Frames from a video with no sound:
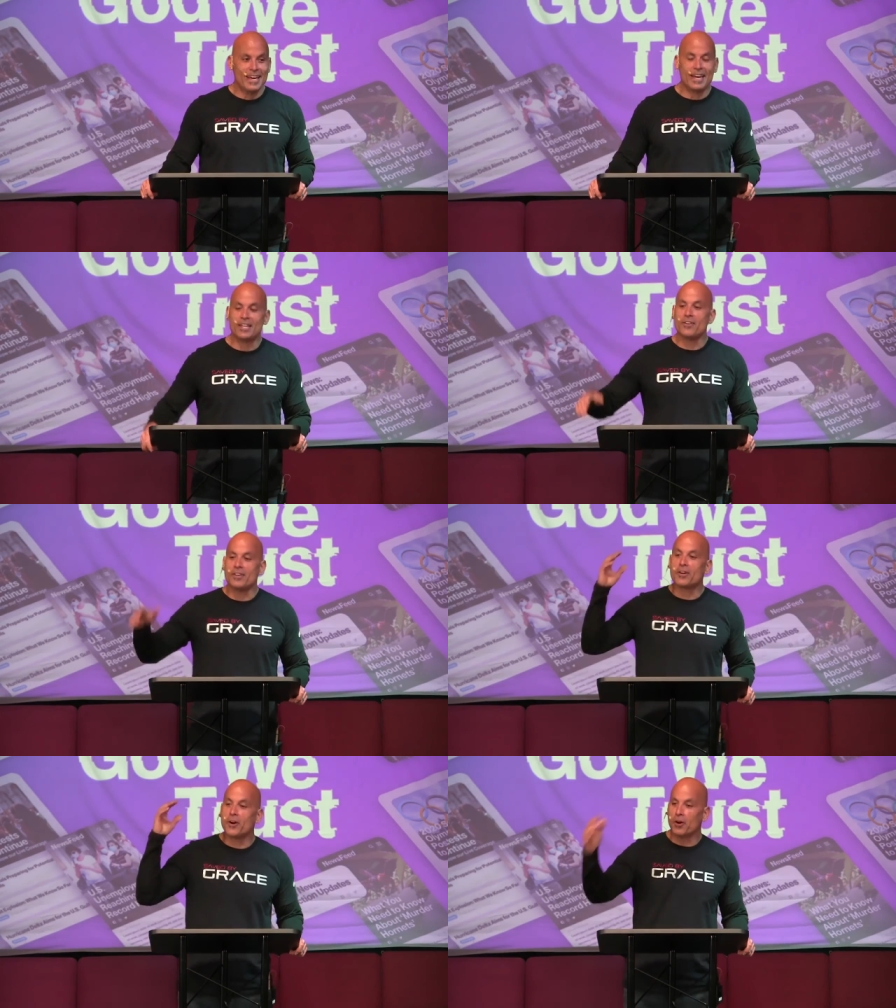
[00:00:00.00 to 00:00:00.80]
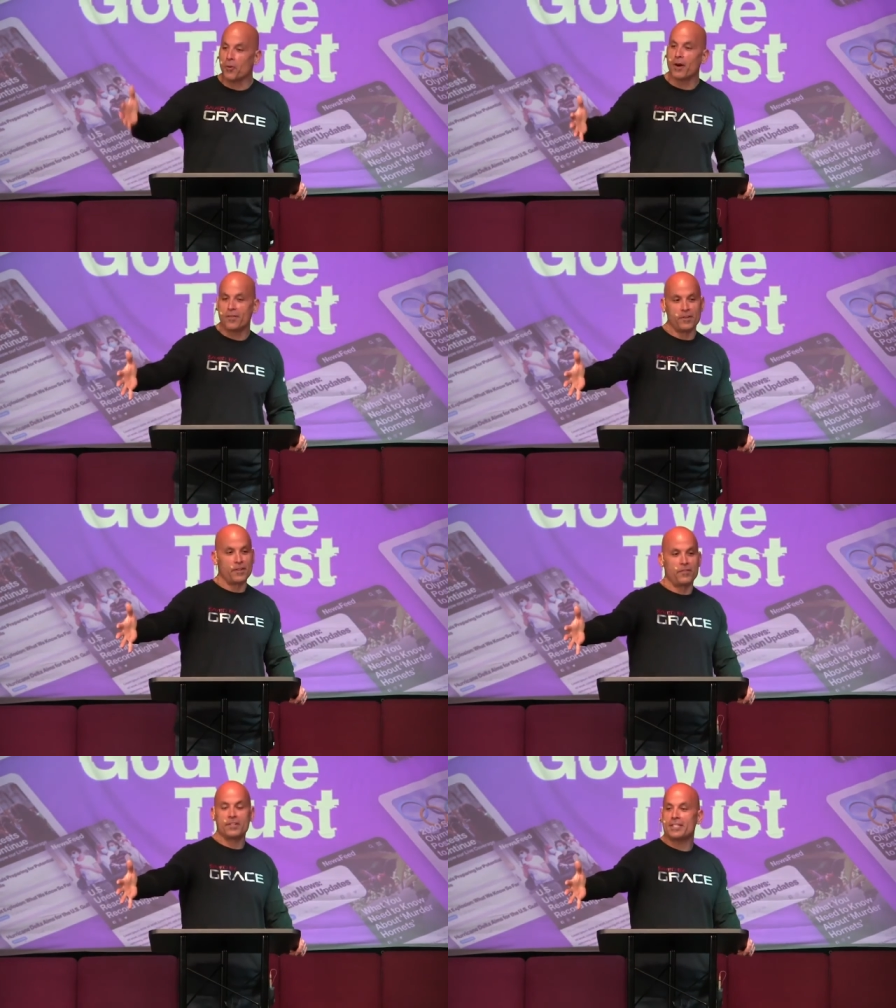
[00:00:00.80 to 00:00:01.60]
and you, you go to work for the
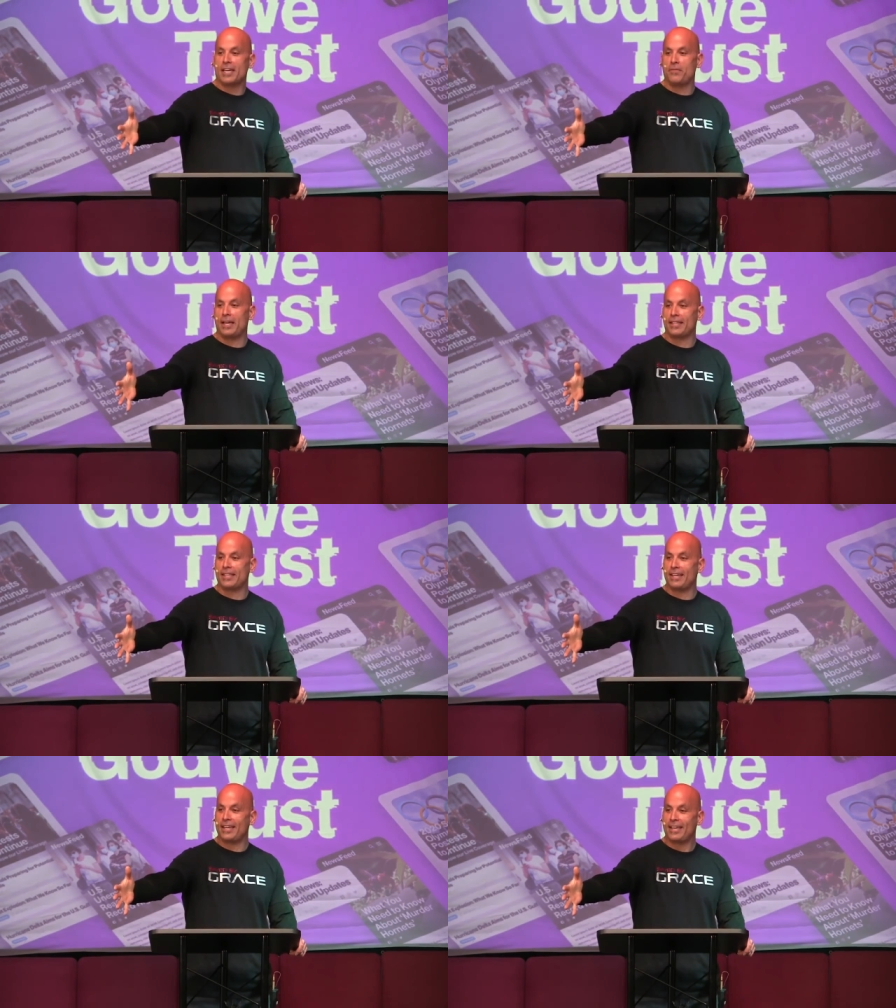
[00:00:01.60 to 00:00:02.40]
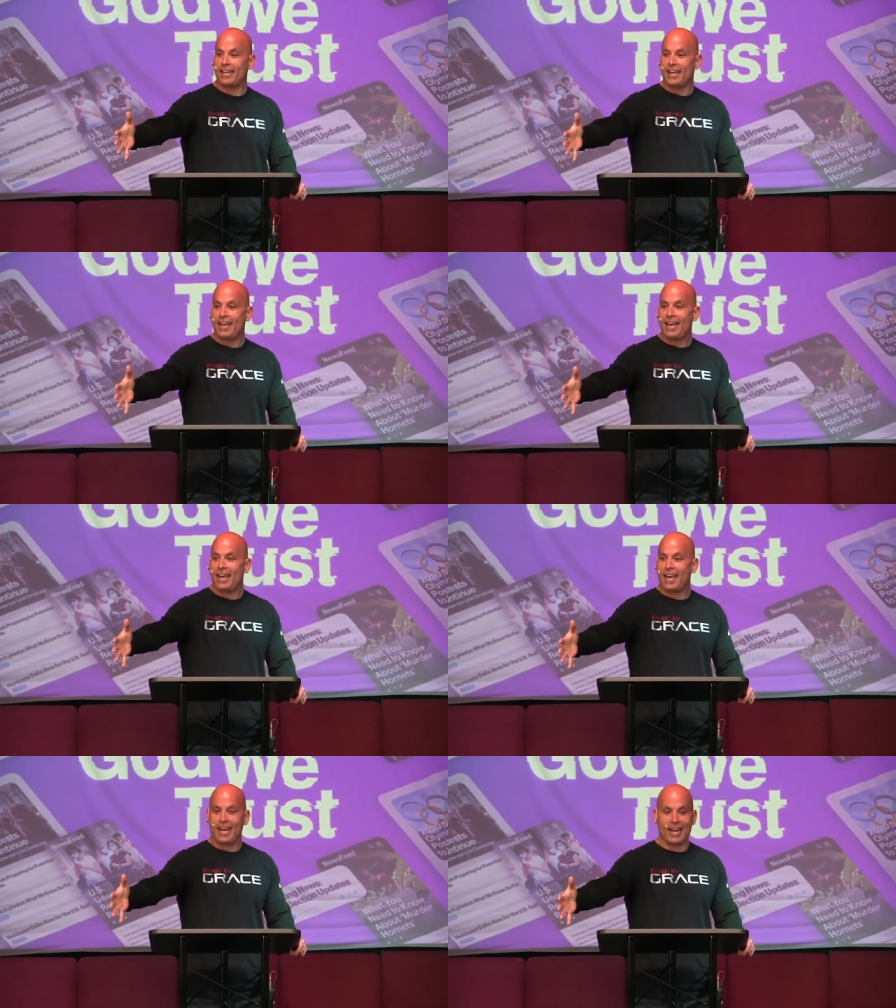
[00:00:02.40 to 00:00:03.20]
first time, Anthony,
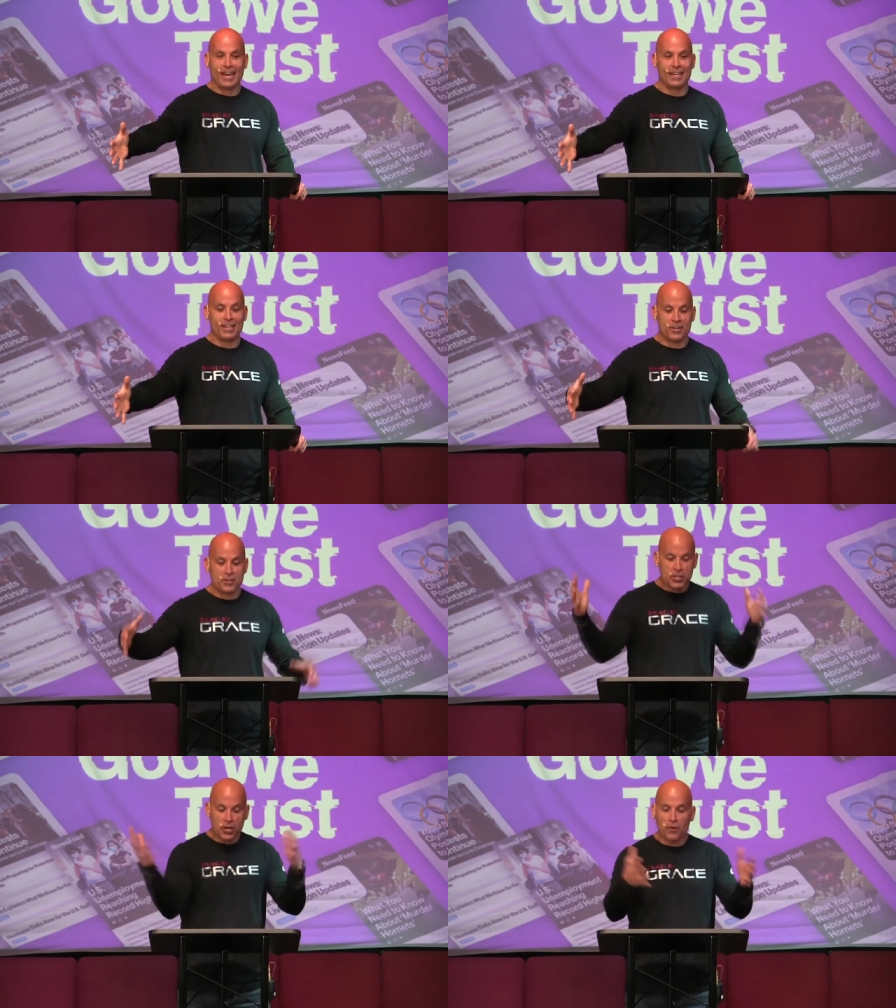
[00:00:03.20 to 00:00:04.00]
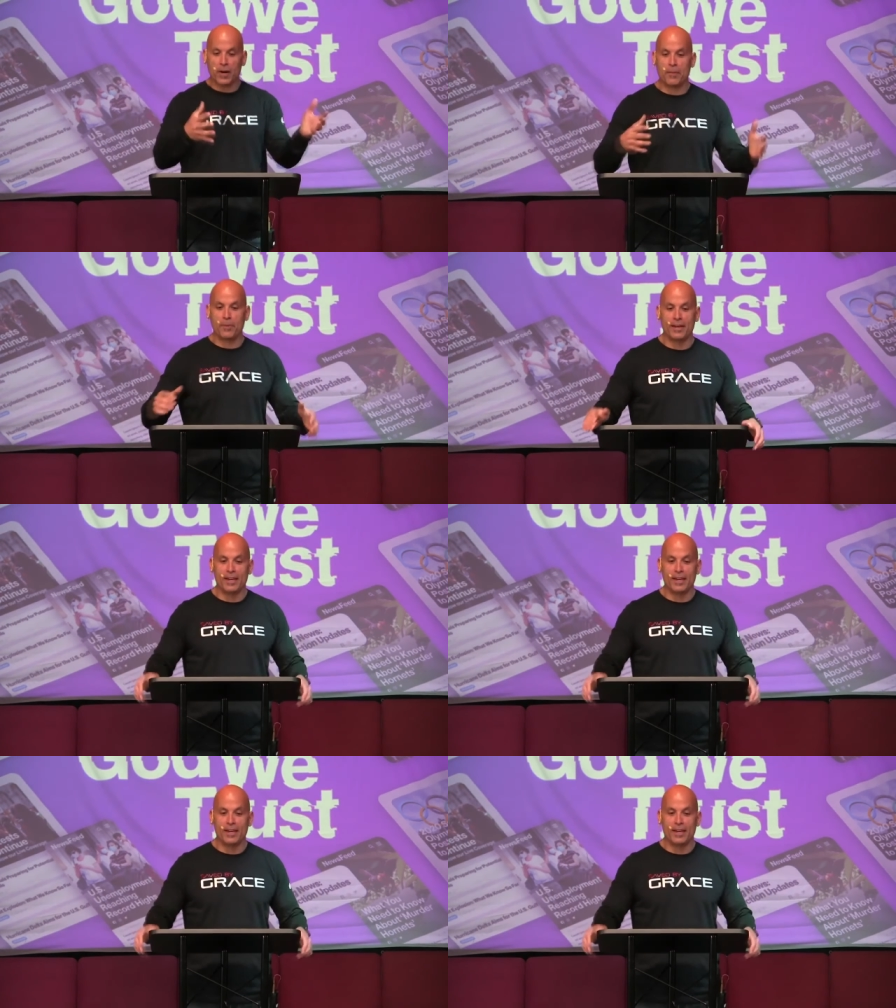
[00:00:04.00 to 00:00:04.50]
and you show up